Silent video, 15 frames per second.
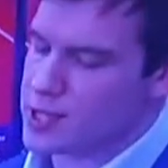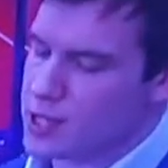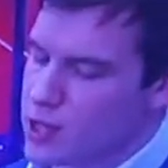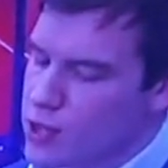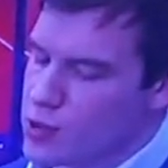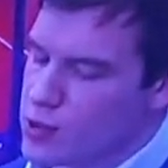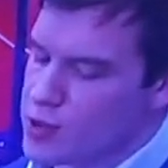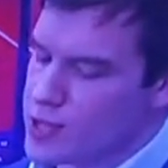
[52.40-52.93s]
can
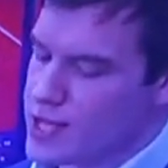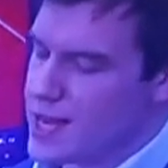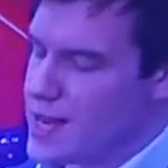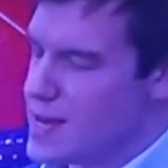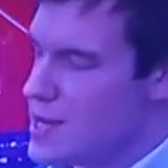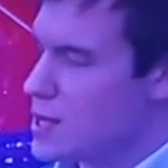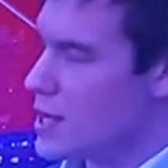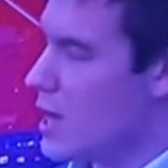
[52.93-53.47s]
disclose
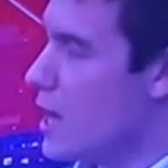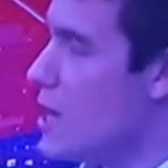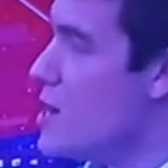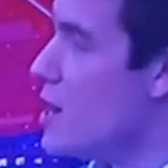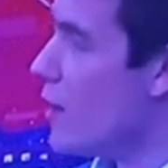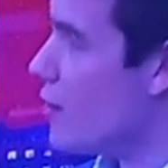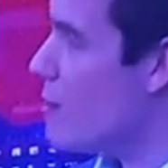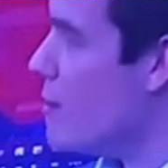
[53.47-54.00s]
today that
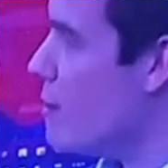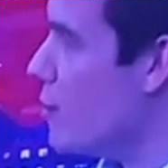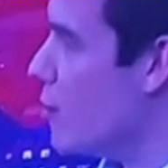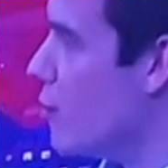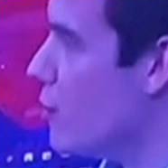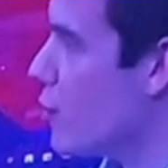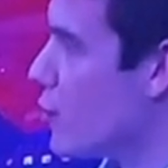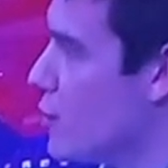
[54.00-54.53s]
another
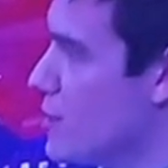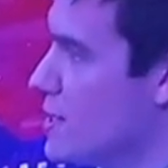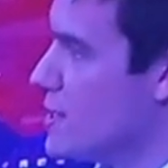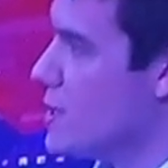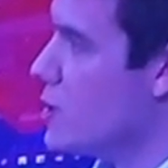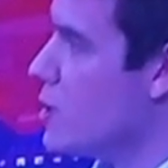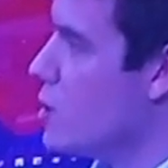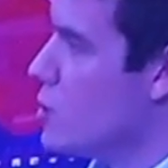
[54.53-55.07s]
member of the
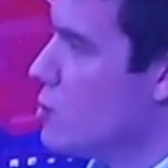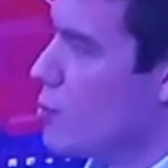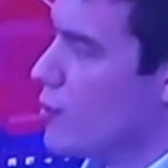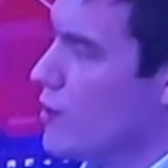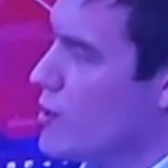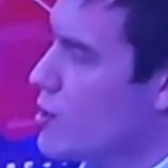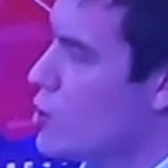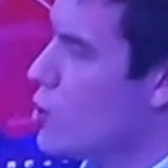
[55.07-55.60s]
committee,
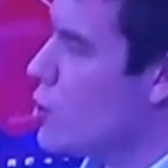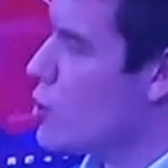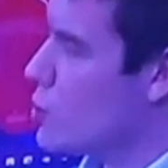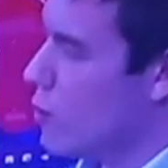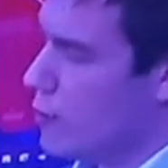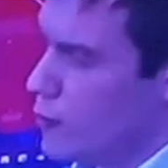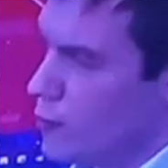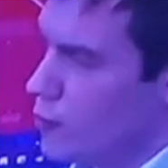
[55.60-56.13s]
Professor Joe
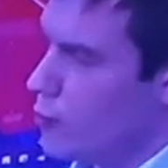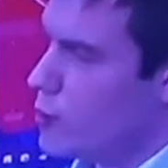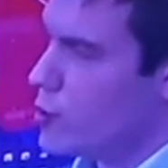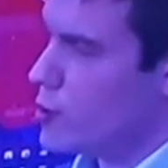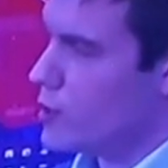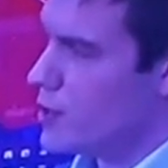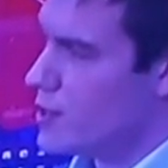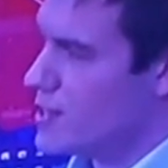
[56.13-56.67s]
Swaffield from
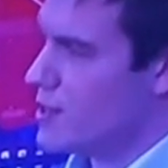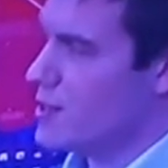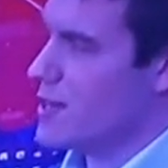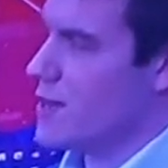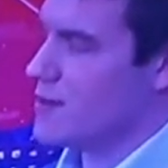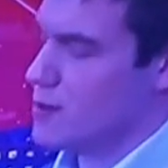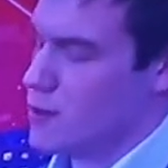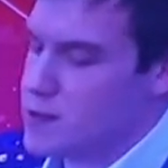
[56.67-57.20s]
the University of
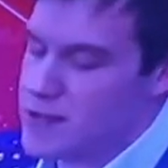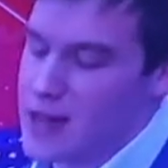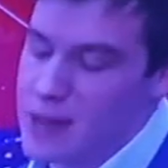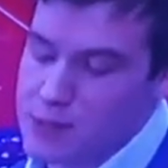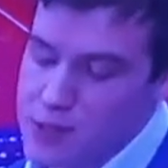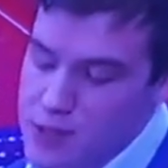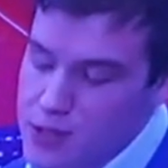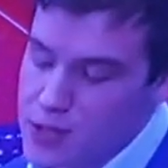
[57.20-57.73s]

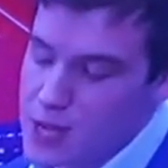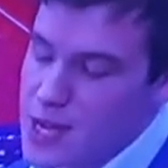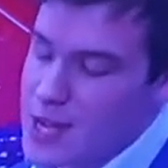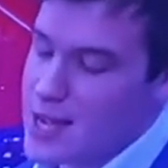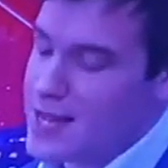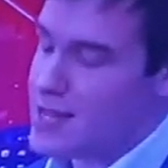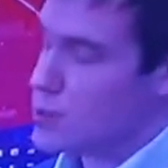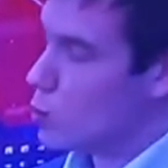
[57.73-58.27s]
Southampton,
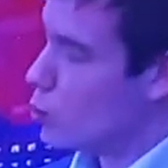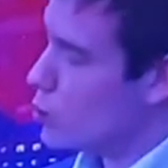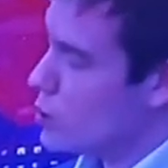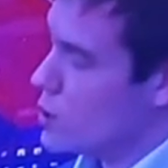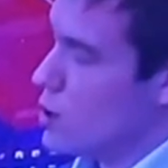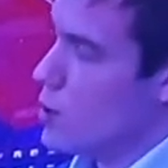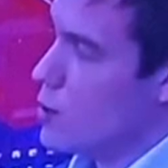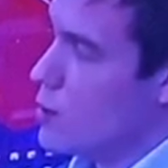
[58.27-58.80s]
is
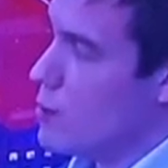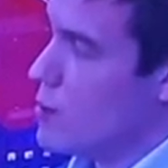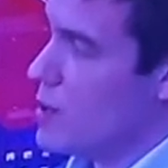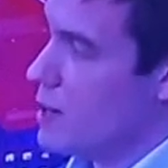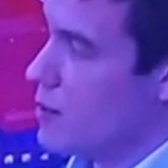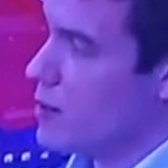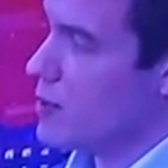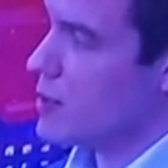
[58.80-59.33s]
also
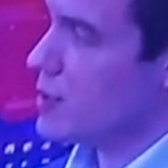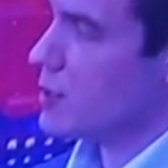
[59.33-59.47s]
being